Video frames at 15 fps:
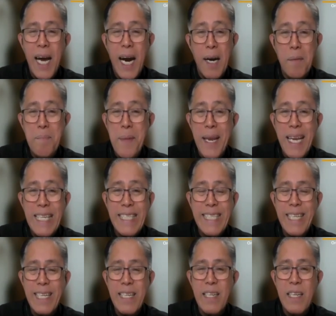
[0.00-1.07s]
our
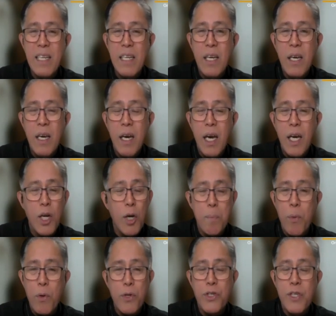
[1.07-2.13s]
ministry, and our
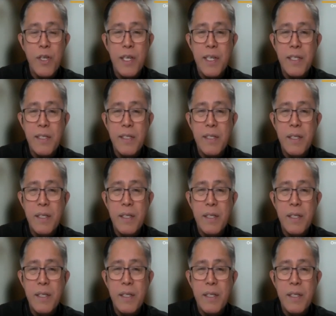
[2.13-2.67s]
apostolate.